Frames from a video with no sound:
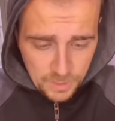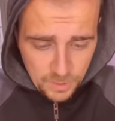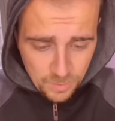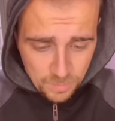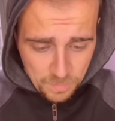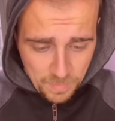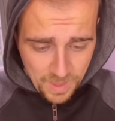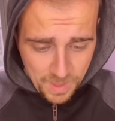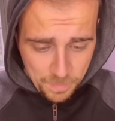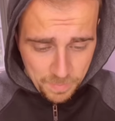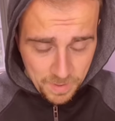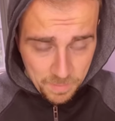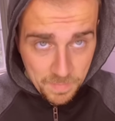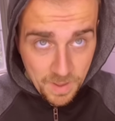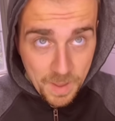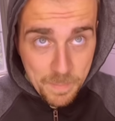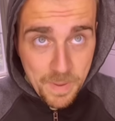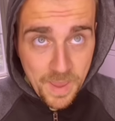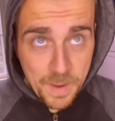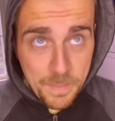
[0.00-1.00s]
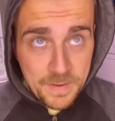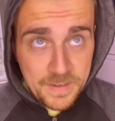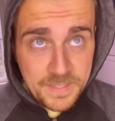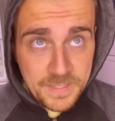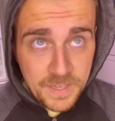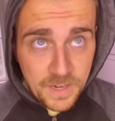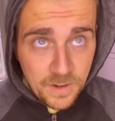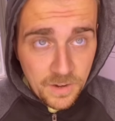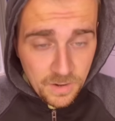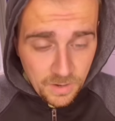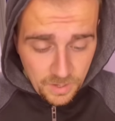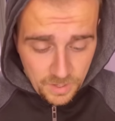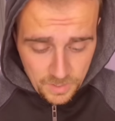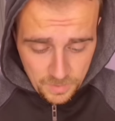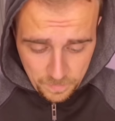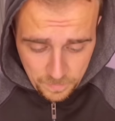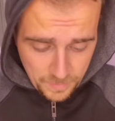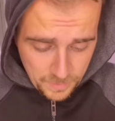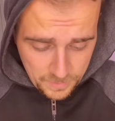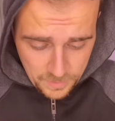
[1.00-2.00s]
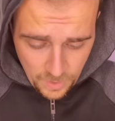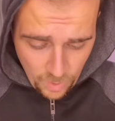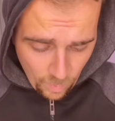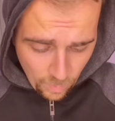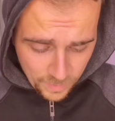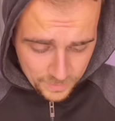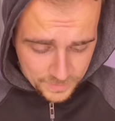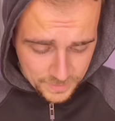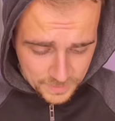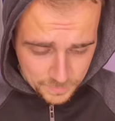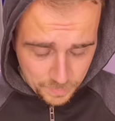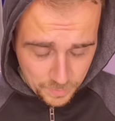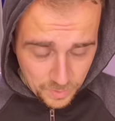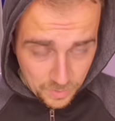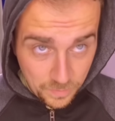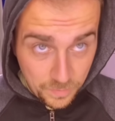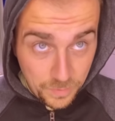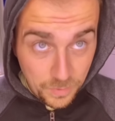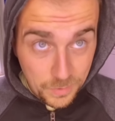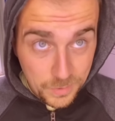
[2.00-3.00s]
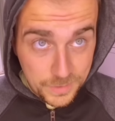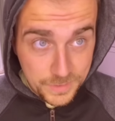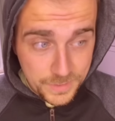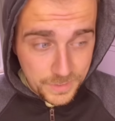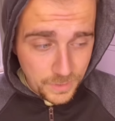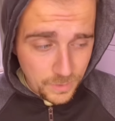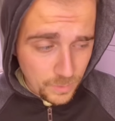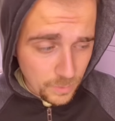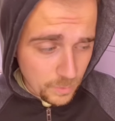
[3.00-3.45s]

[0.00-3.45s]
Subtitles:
may be my babysitter, but no one's as beautiful as you.